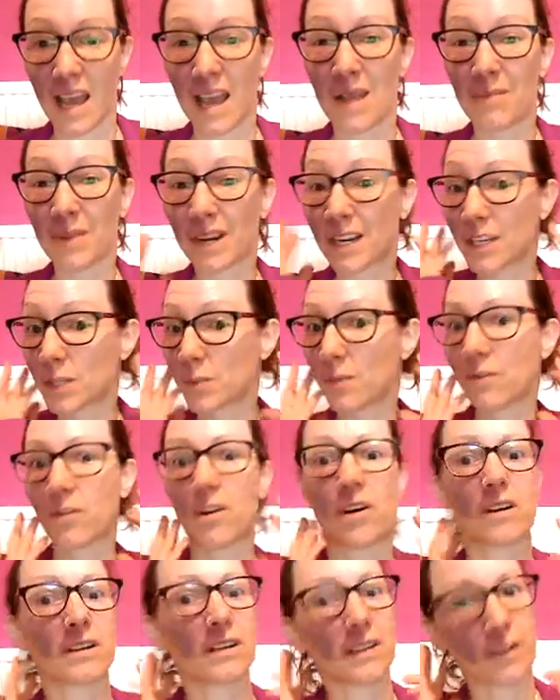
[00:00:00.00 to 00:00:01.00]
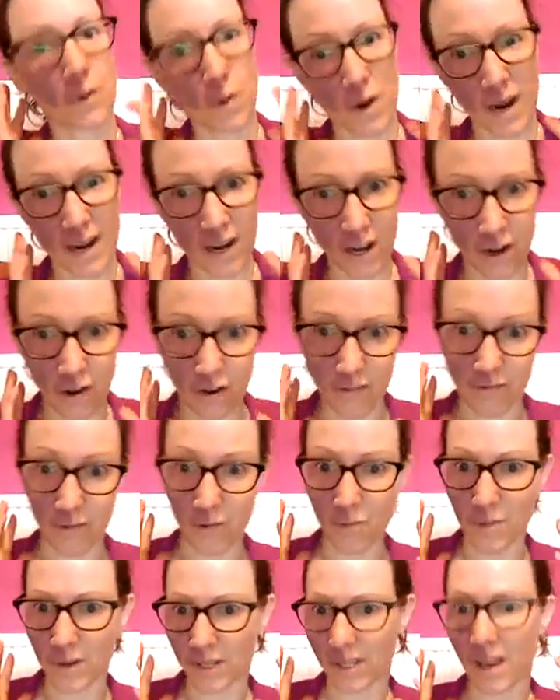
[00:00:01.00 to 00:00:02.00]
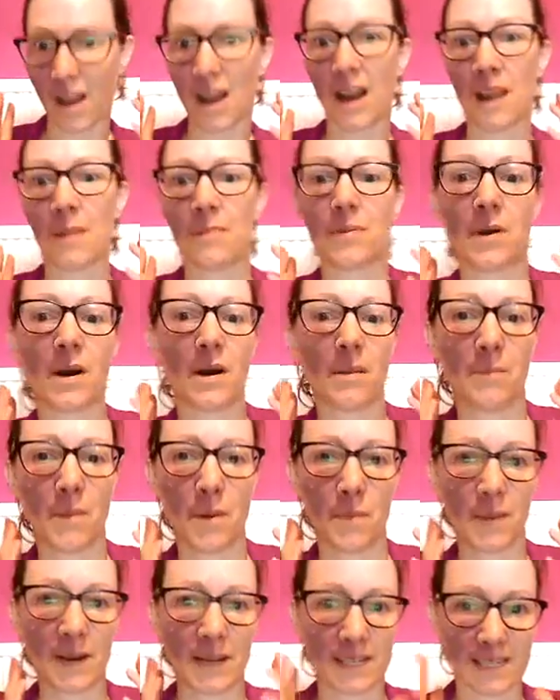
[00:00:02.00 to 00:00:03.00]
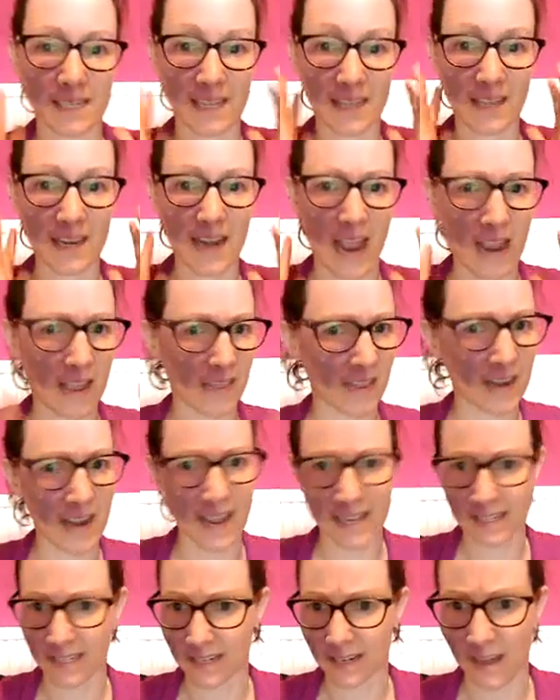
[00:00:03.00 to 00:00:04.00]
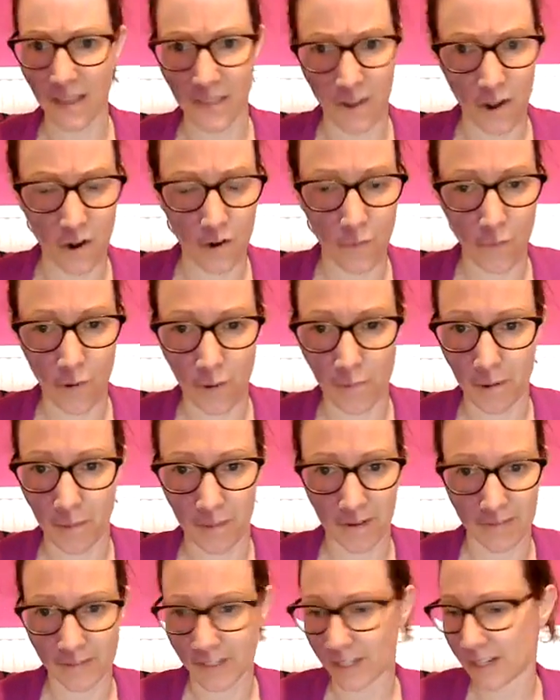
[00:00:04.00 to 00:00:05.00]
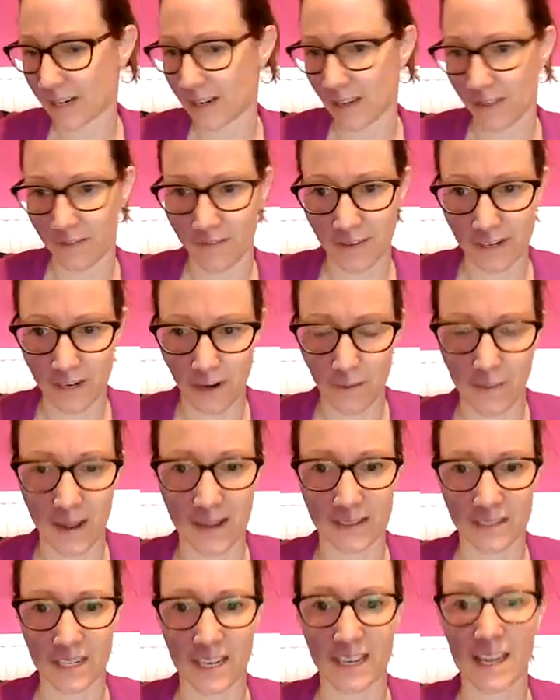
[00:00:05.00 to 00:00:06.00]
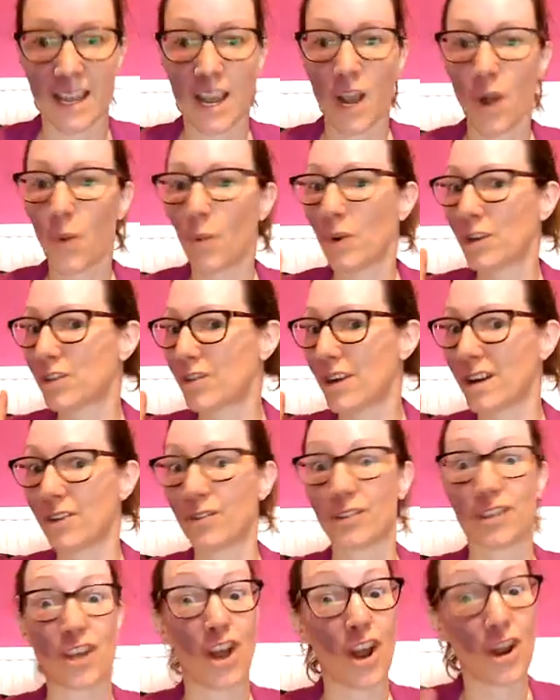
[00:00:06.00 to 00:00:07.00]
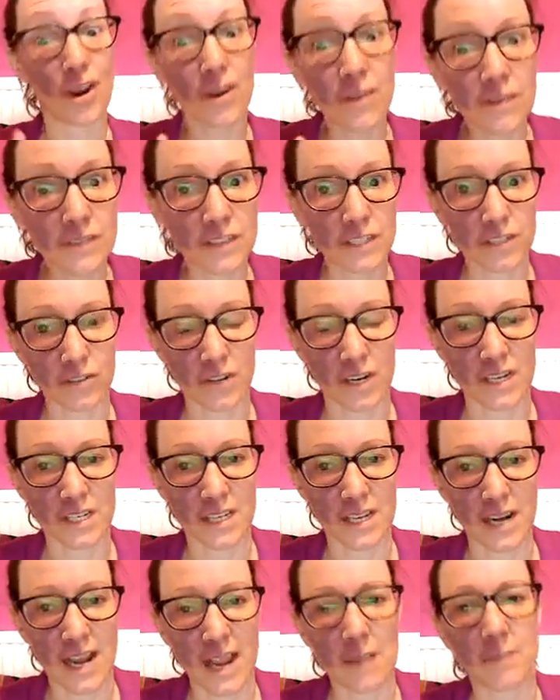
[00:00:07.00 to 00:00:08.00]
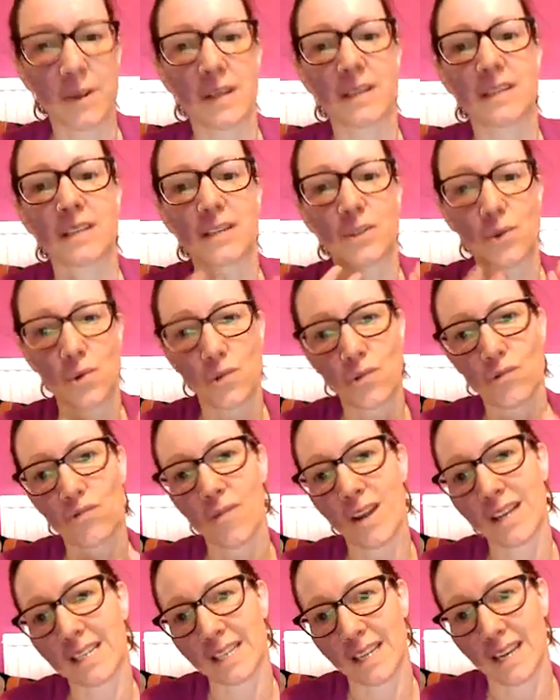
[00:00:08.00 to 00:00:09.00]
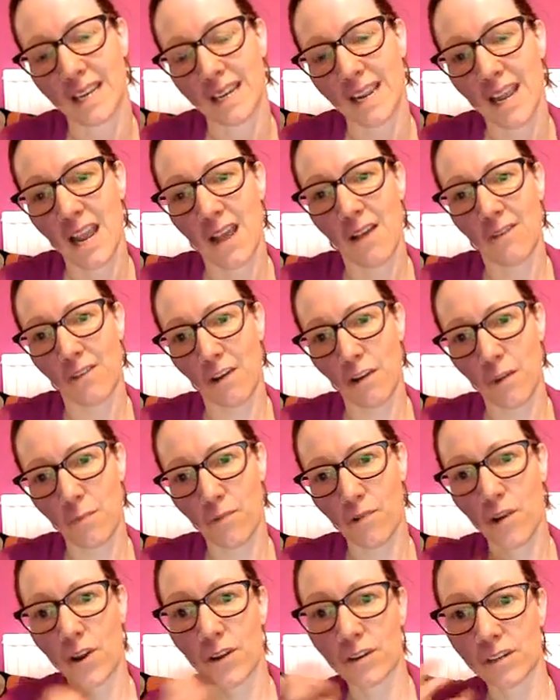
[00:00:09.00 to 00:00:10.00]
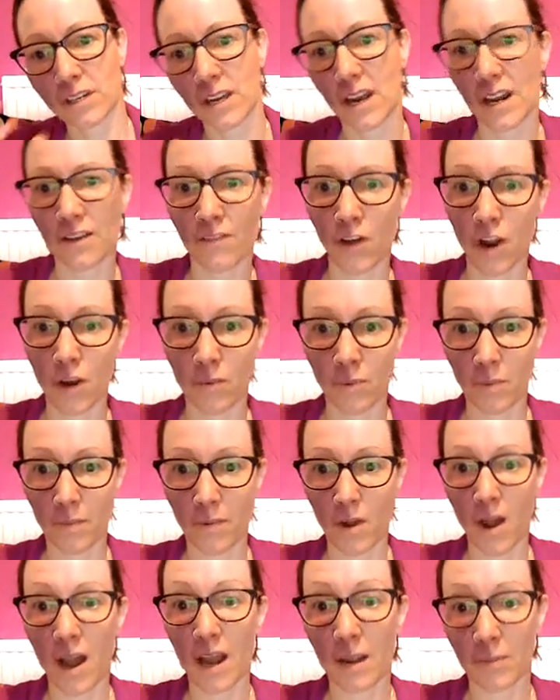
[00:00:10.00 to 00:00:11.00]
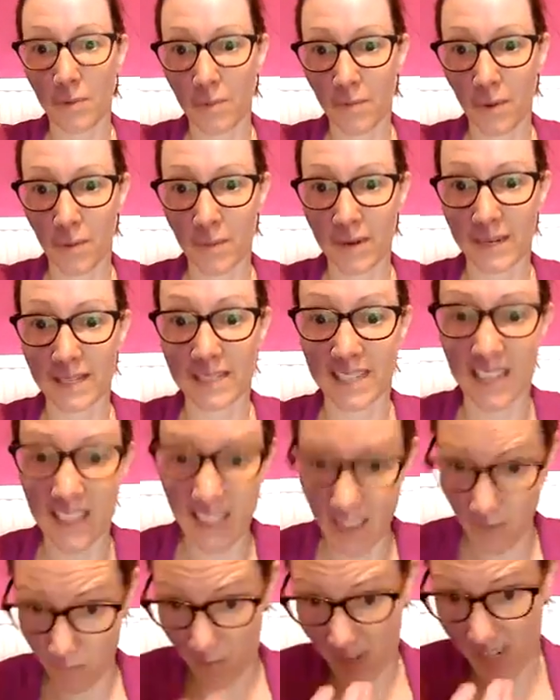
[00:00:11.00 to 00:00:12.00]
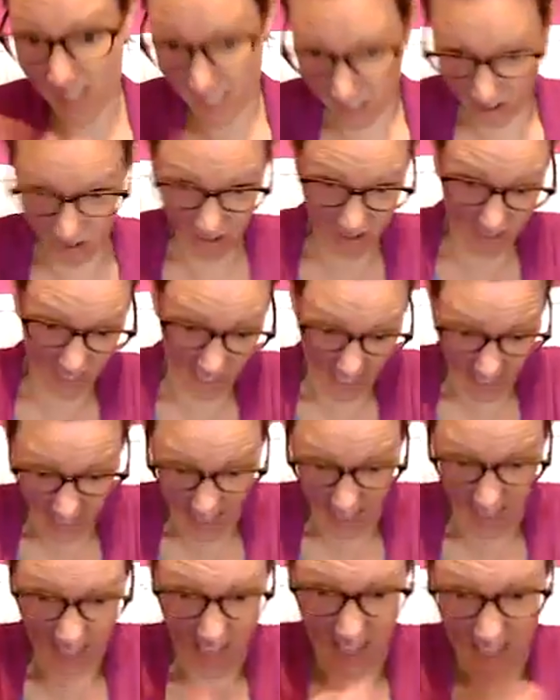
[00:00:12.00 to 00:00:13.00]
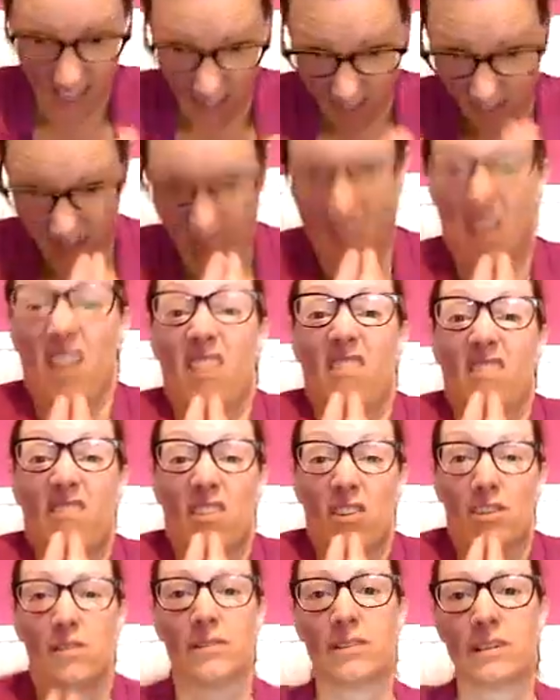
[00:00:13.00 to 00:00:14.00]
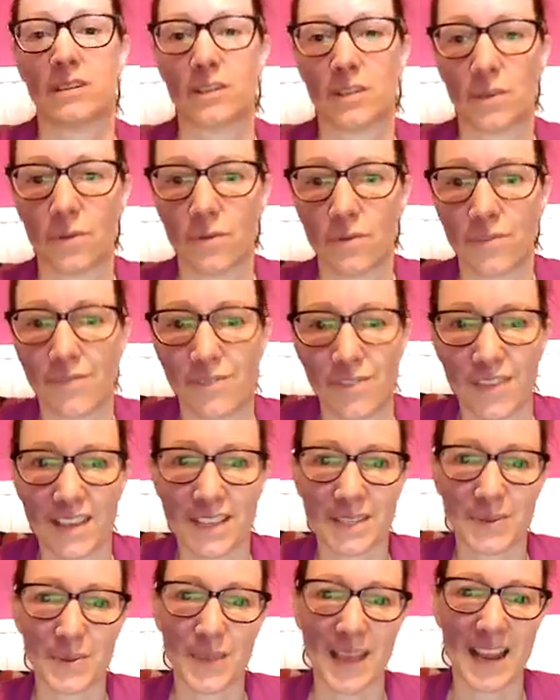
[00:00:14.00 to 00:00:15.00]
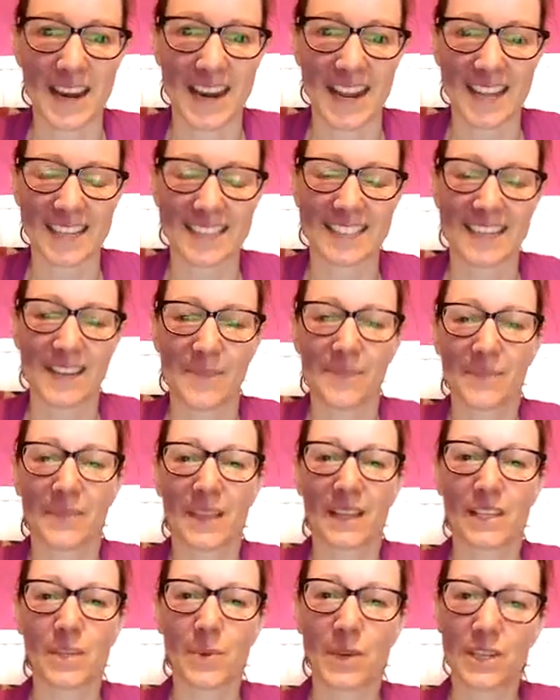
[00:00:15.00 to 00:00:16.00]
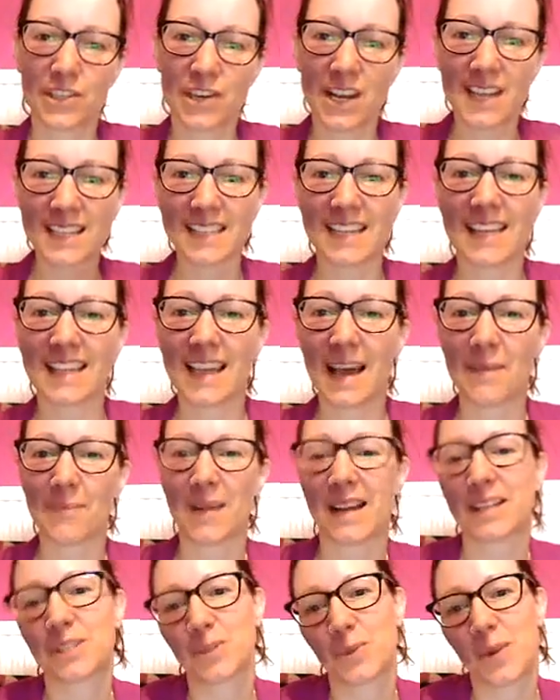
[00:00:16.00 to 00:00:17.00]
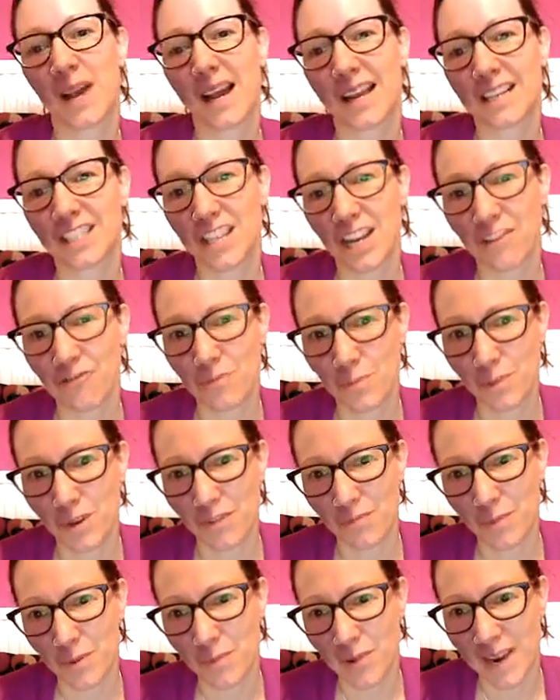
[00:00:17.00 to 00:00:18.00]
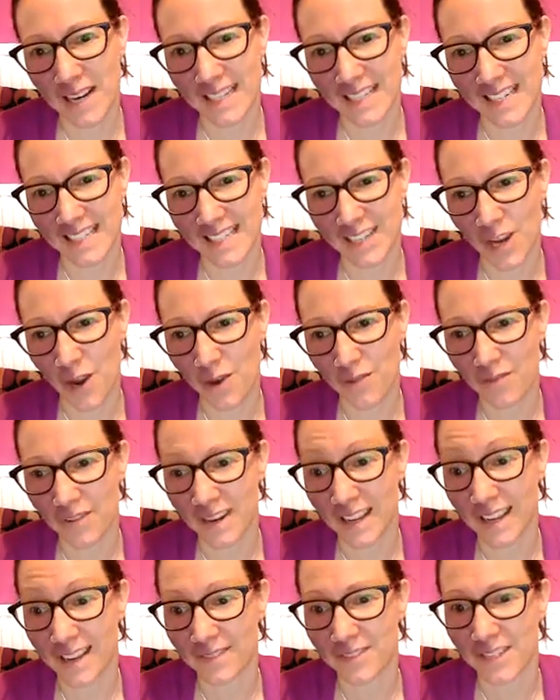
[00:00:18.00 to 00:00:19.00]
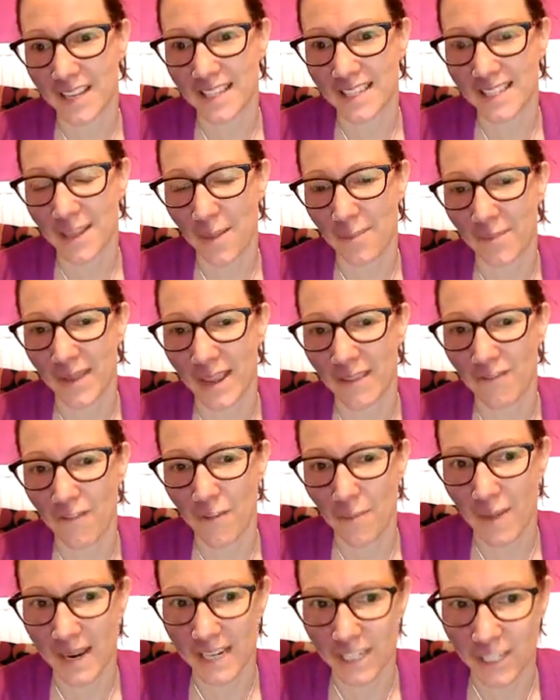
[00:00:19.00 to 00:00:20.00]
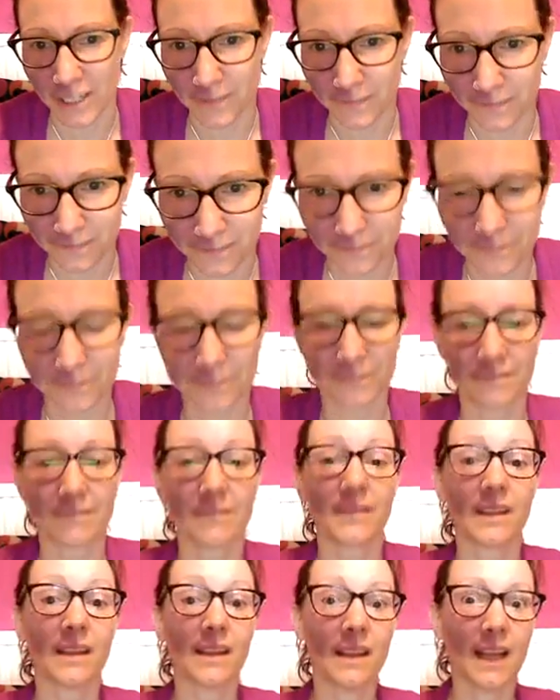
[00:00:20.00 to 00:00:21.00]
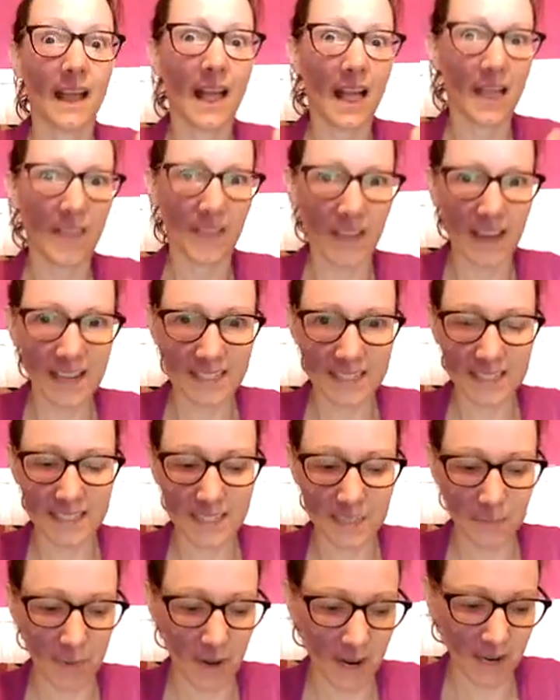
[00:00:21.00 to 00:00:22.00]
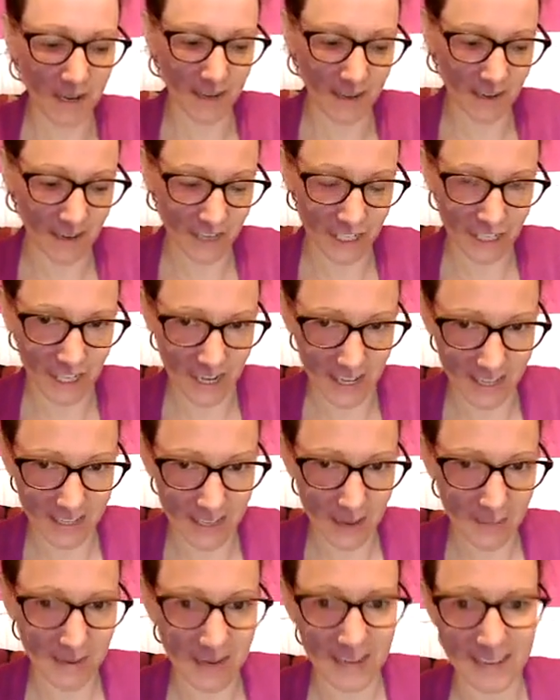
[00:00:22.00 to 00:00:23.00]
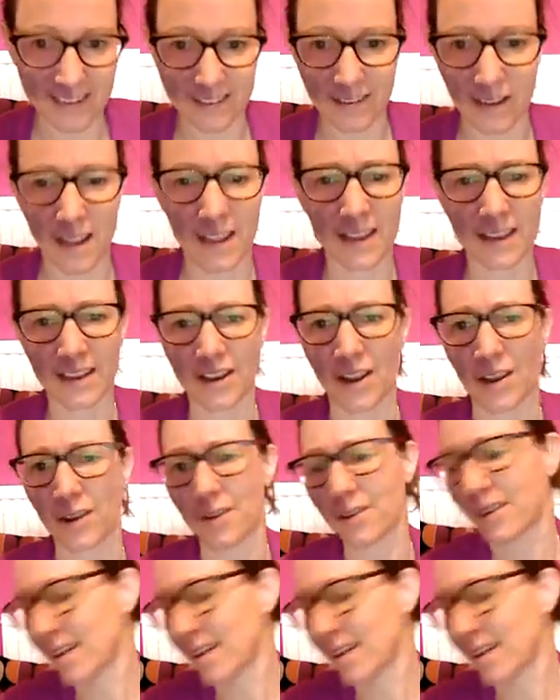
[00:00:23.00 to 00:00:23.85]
because we've got quite a lot of almost hyper mobility in the neck, and the neck's another whole problem. I've done another video about it. We try not to overstretch the neck because it's already very prone to kind of hyper mobility, and then we sort of sit like this and look at our phones and do awful things with our necks. So we translate that back to our general movement practice and hopefully gives us some information. that's the spine in a nutshell. I mean, you know,